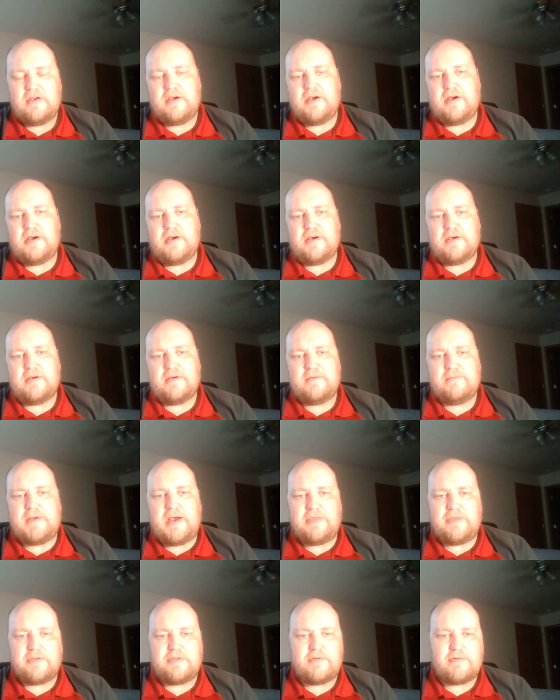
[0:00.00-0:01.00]
uh,
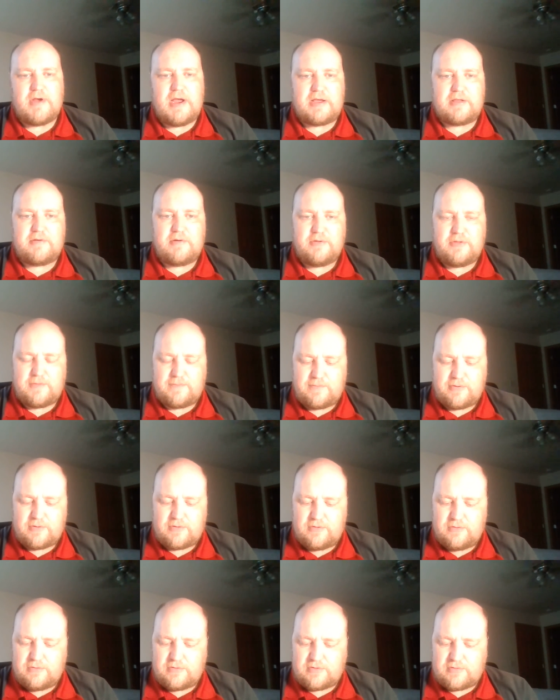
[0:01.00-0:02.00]
by the director and the
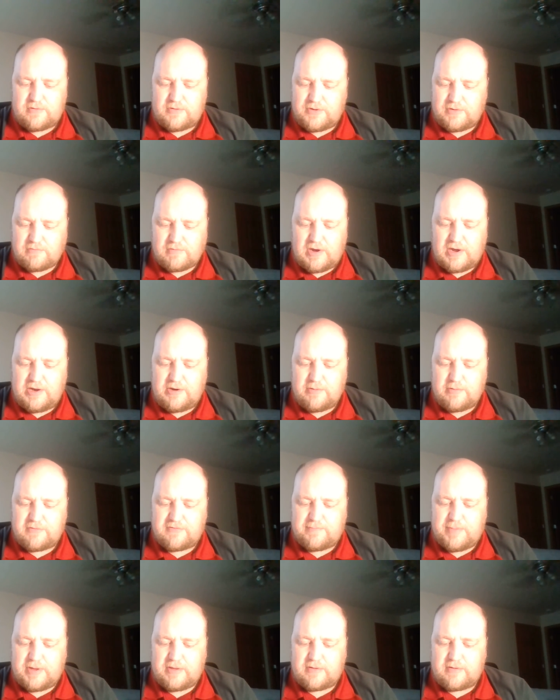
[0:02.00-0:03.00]
producer and the
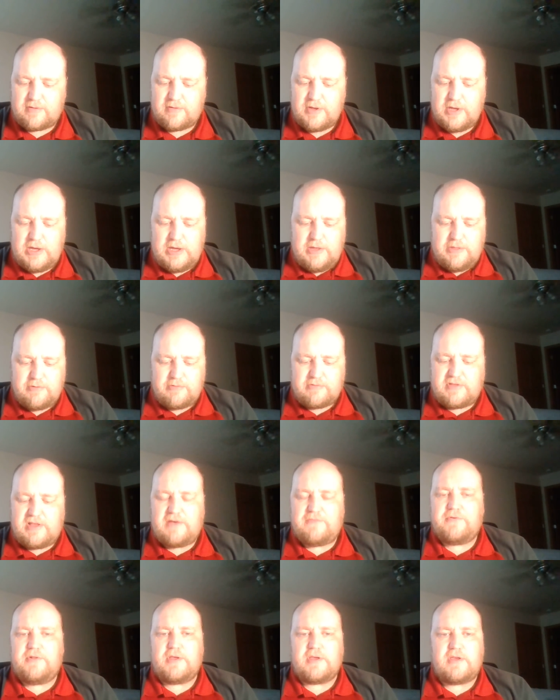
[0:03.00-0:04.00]
writers. But there's
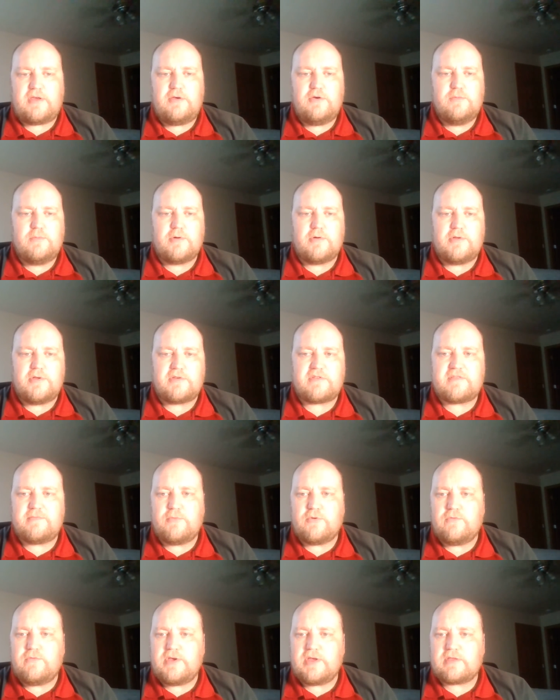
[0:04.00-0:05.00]
definitely humor in this
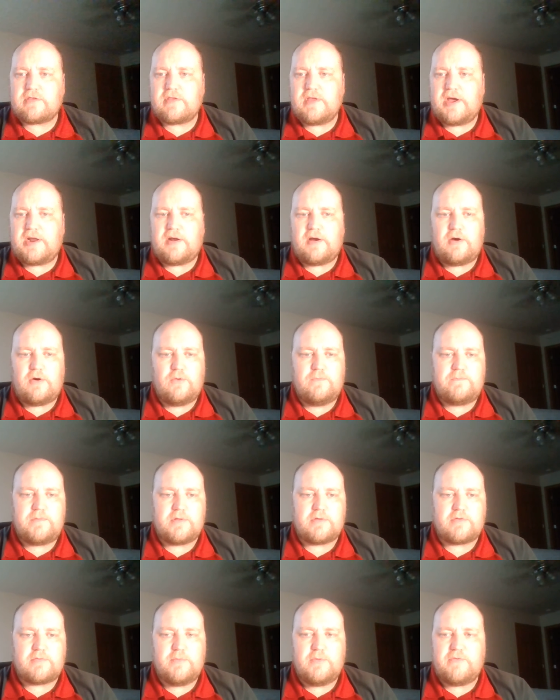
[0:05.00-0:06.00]
movie. It's not a
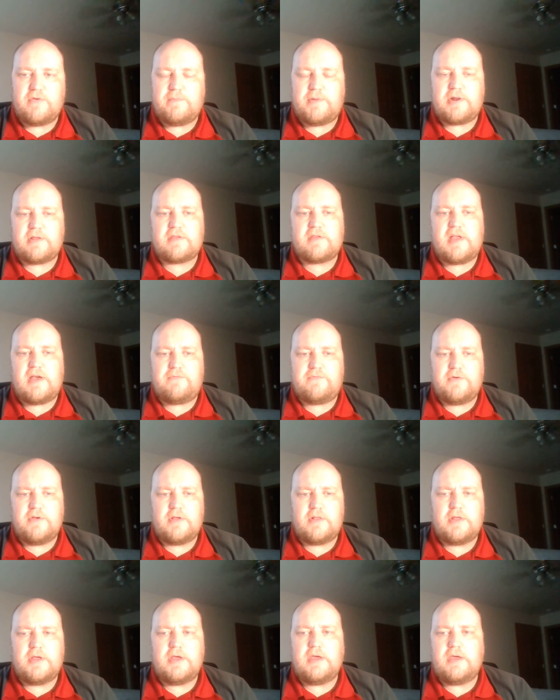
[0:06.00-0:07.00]
hopeless movie, but it's
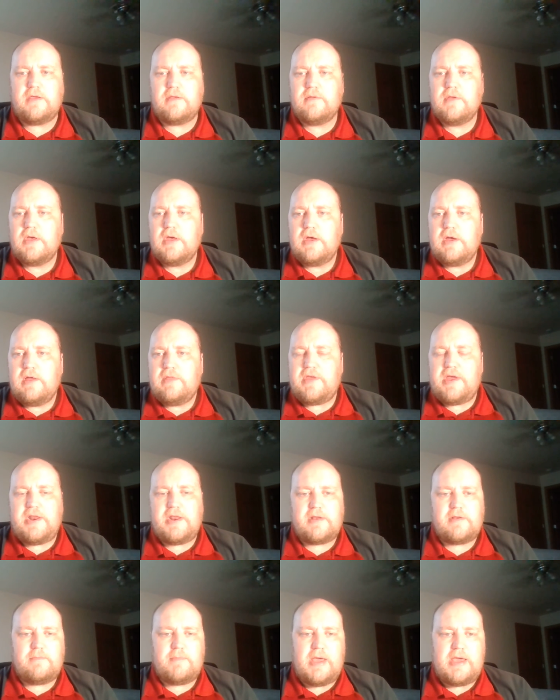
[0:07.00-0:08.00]
definitely they
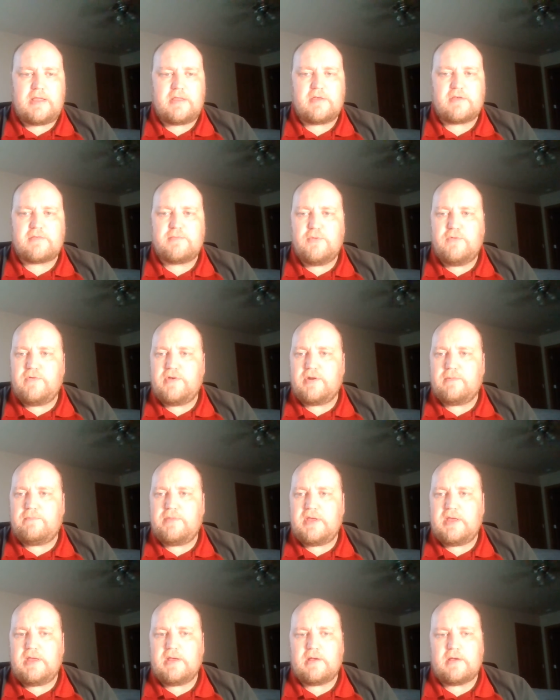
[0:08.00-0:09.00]
didn't make this movie to
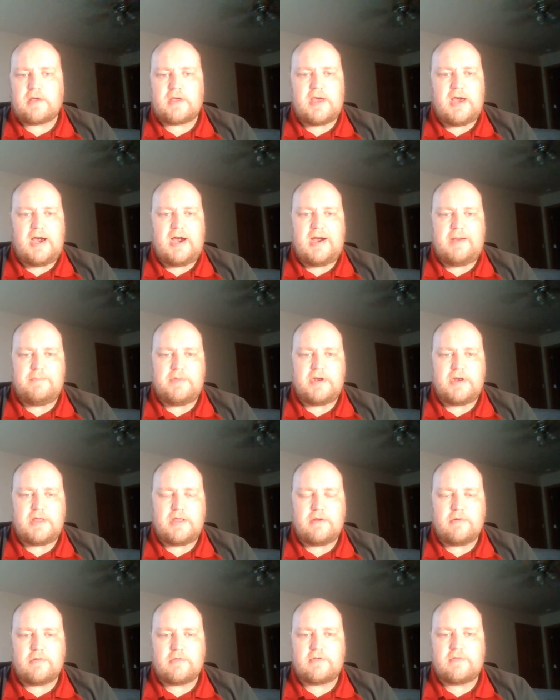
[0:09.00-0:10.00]
be a
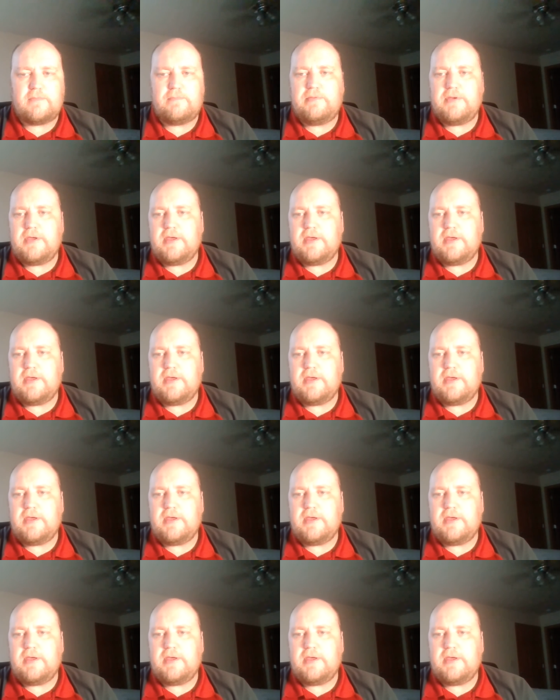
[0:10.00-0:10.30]
comedy or to